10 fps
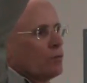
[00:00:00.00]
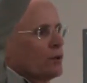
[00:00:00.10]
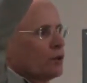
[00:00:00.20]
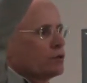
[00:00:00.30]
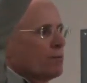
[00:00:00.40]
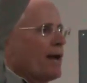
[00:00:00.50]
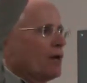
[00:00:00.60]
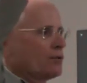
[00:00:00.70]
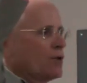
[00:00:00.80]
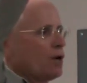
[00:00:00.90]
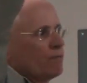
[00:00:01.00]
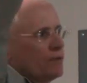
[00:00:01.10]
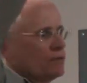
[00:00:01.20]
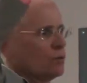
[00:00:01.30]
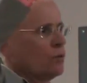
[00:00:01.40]
We're usually bouncing off
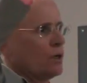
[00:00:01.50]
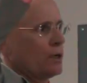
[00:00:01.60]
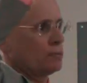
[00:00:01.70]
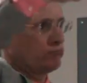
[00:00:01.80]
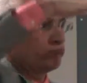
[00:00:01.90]
51,